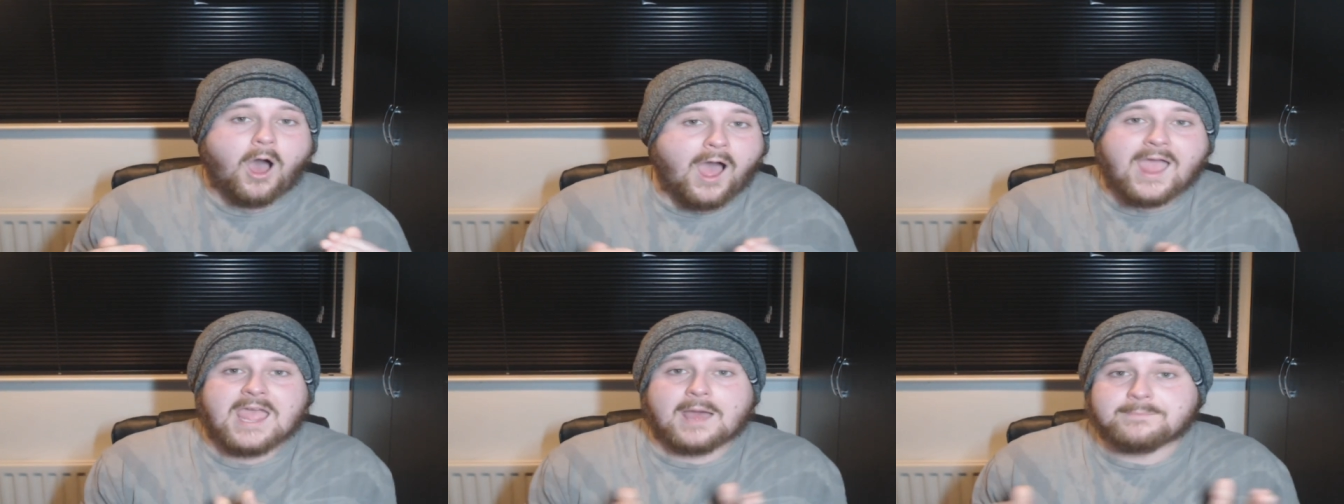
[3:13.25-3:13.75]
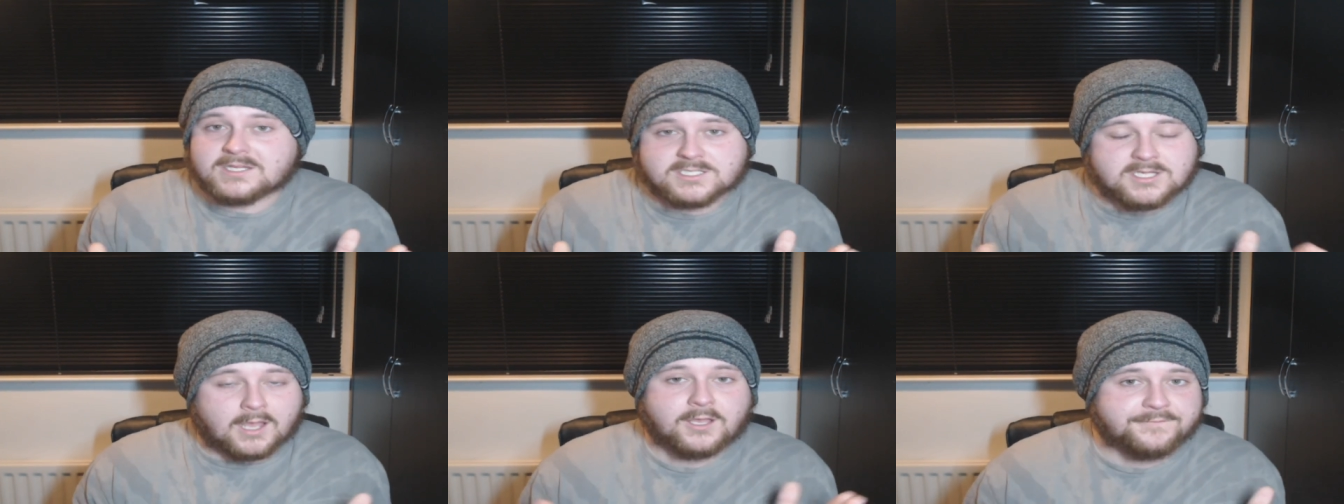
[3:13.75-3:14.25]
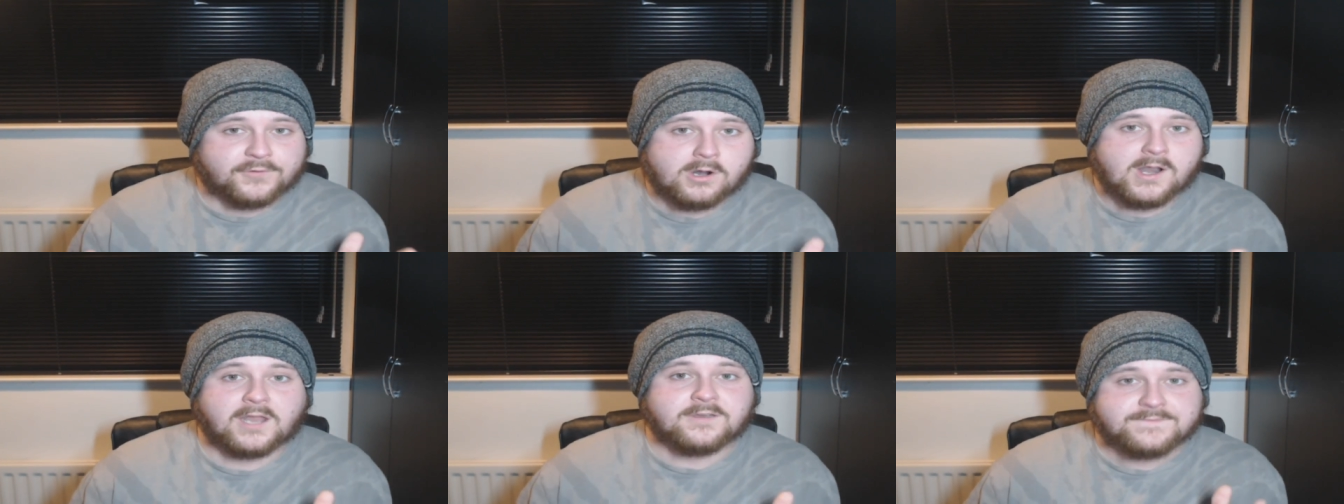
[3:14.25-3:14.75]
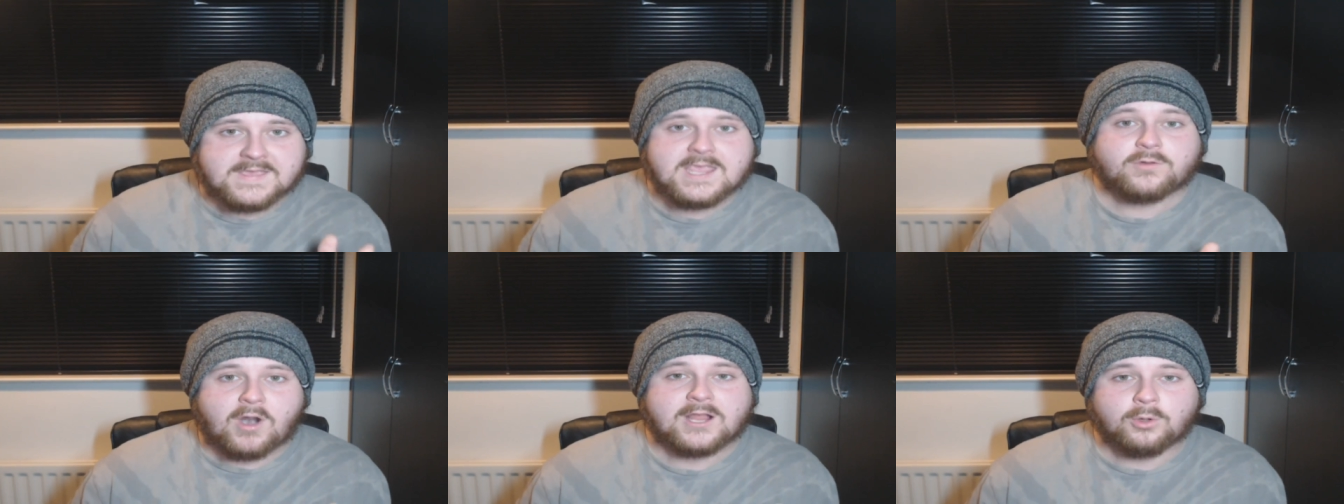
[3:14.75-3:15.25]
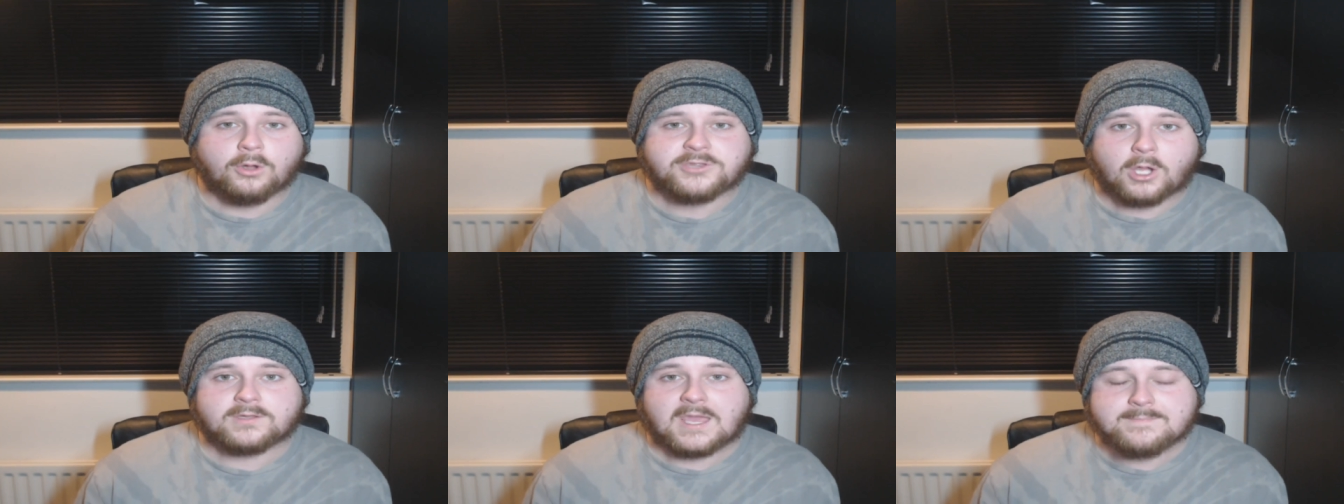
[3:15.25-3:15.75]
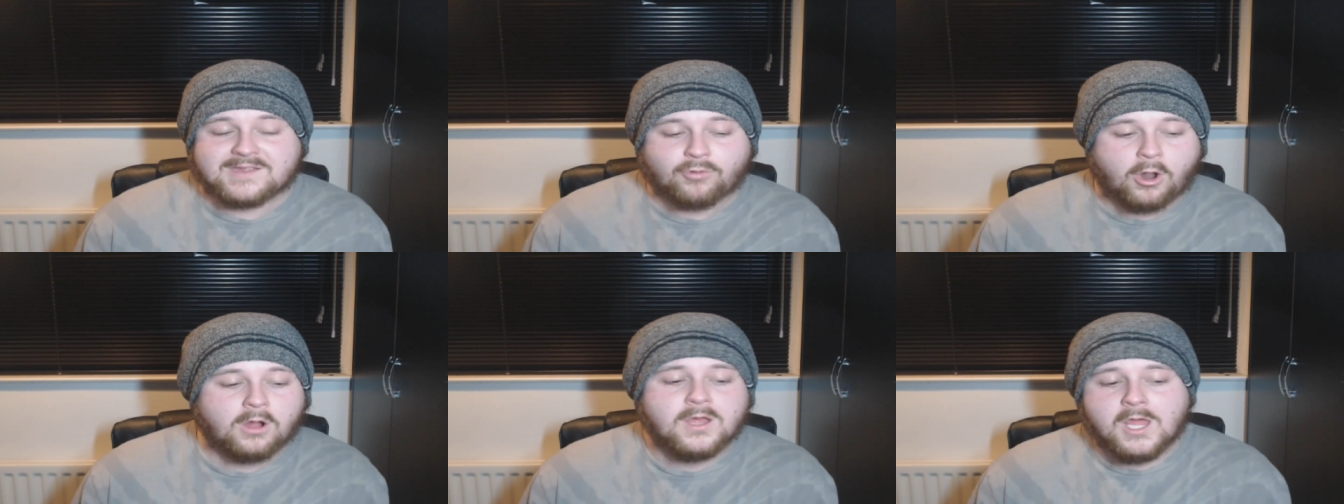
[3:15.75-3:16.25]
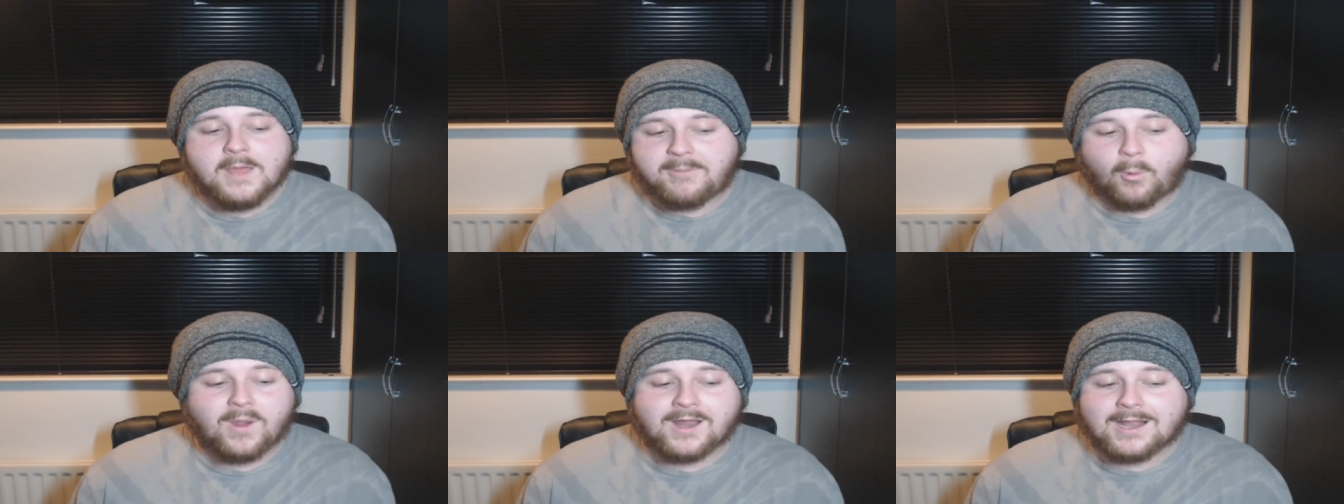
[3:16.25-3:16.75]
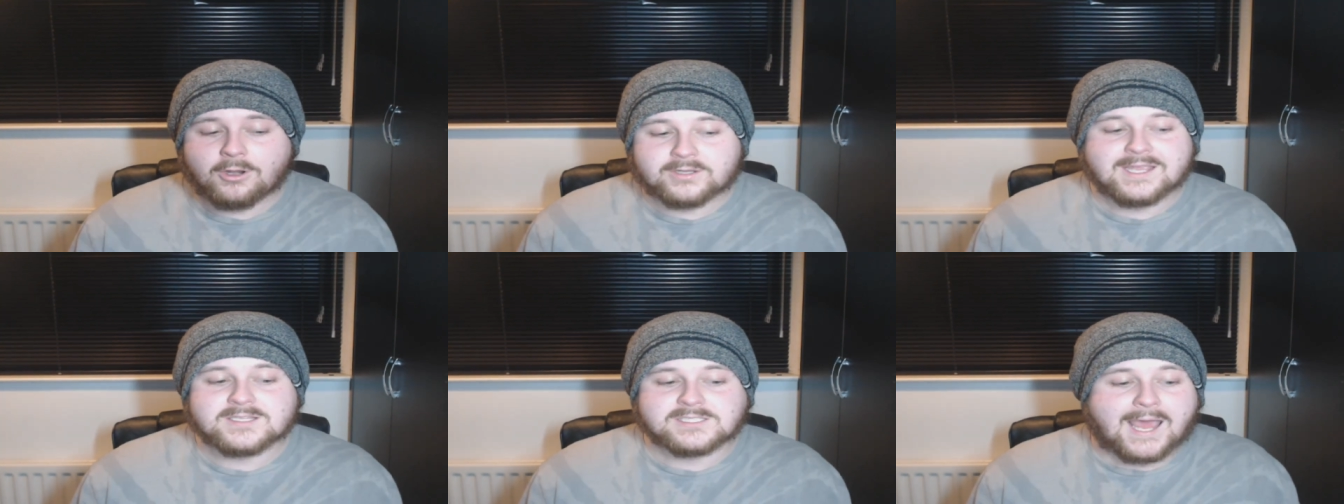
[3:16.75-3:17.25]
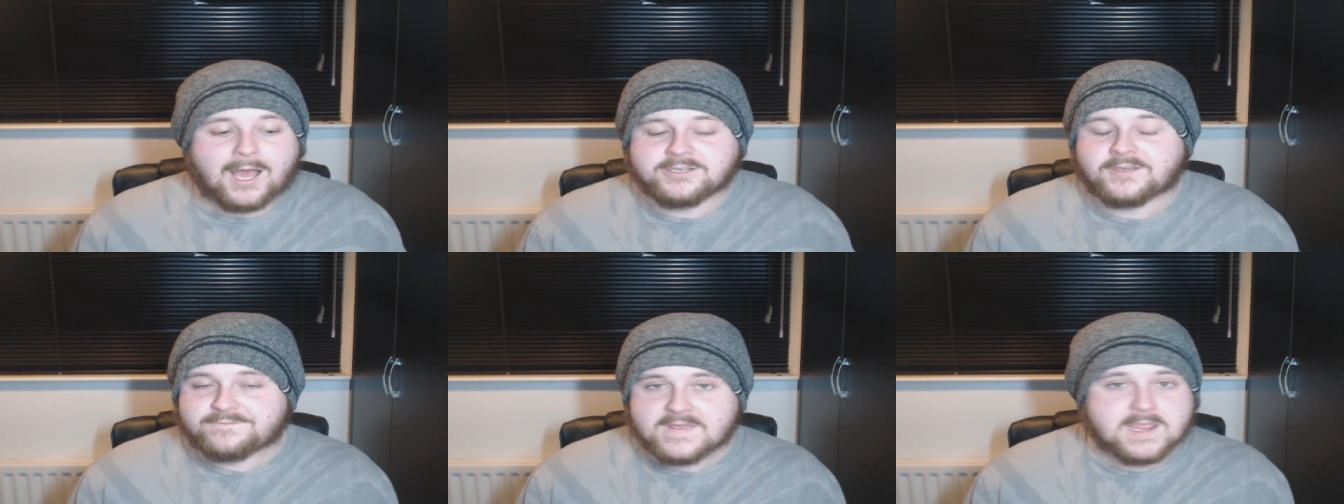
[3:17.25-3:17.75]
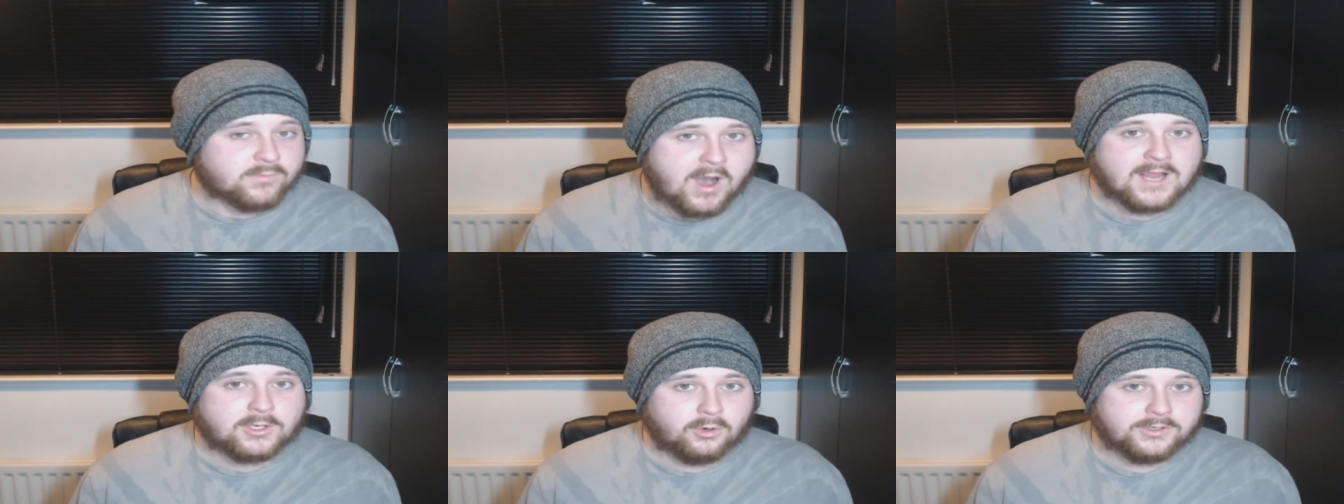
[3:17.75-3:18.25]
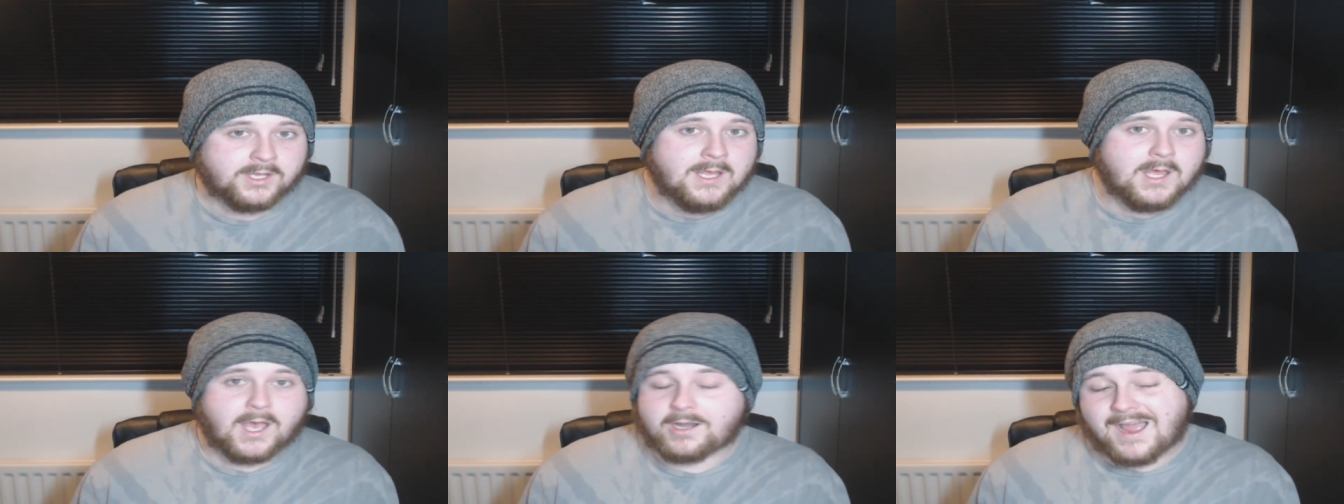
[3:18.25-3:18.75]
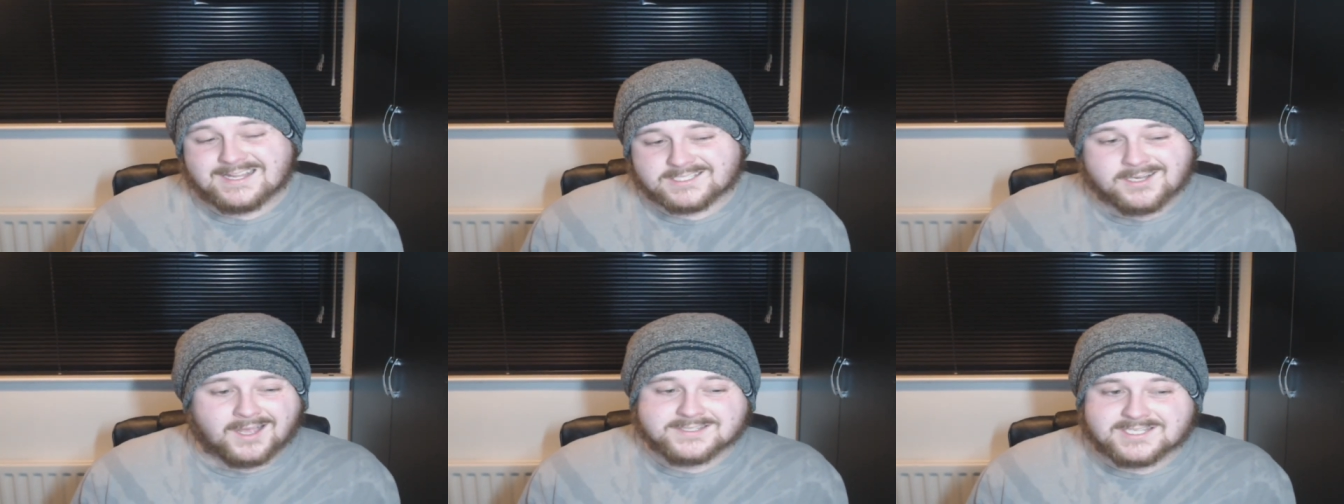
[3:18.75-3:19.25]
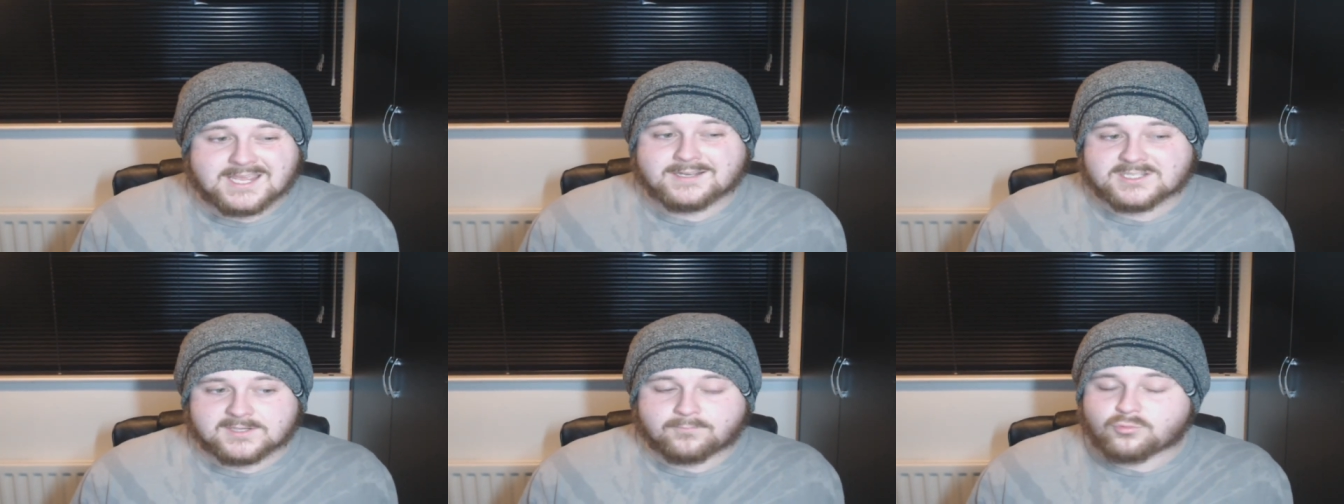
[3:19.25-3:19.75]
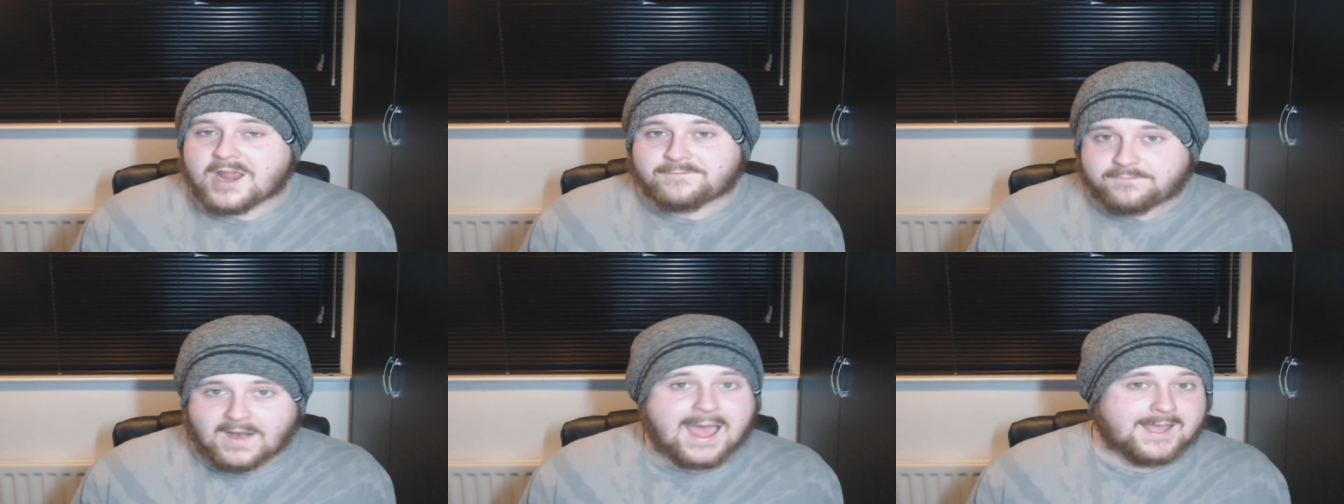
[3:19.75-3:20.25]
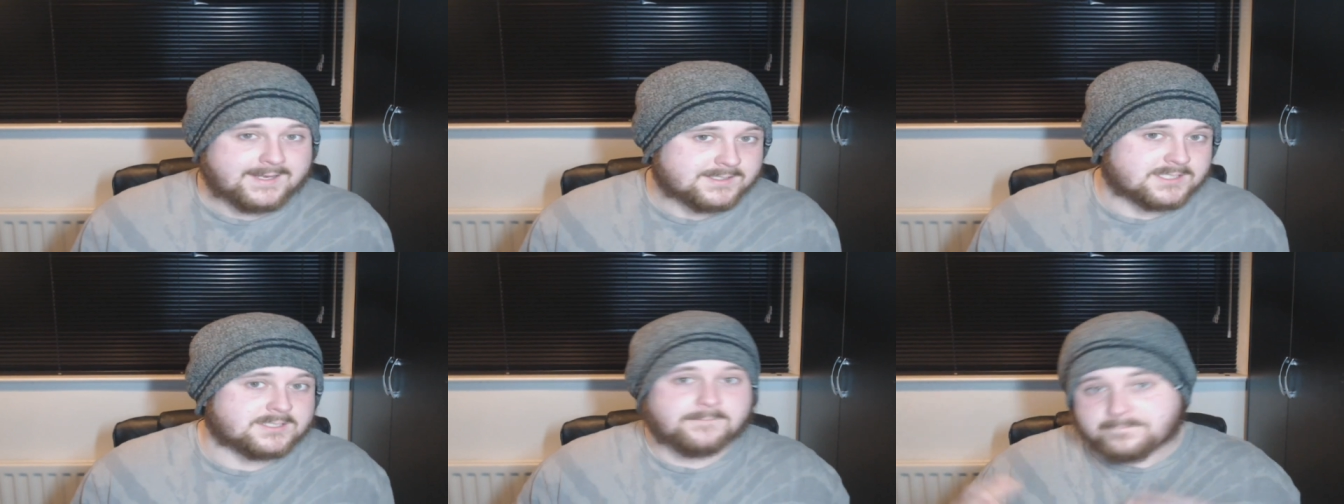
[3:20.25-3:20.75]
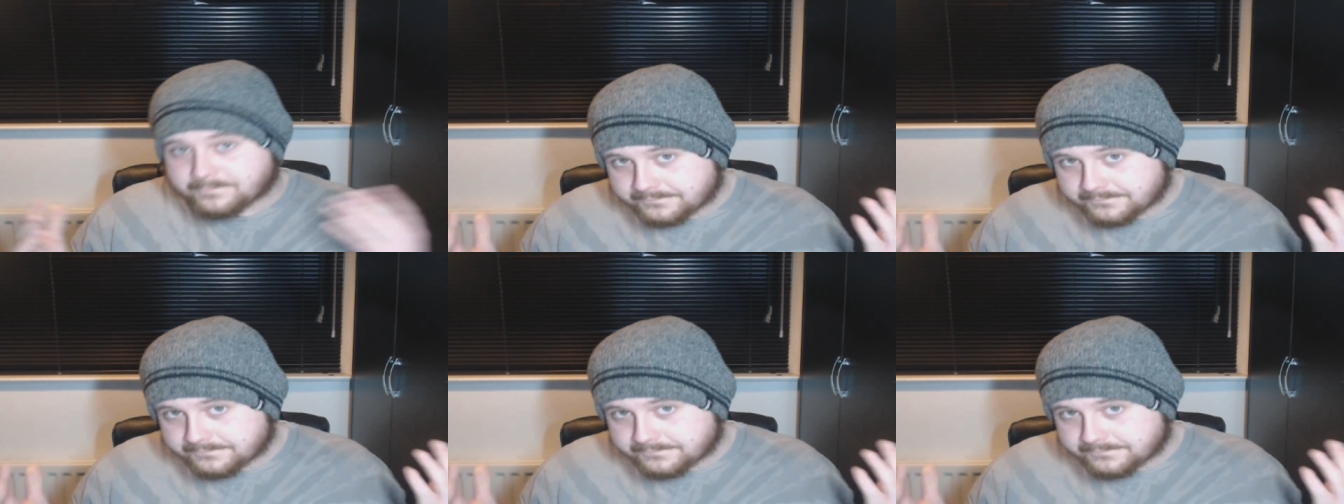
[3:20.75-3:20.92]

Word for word: I am a sucker for an undefeated record, don't get me wrong, but when I look into that undefeated record and I start seeing some red flags,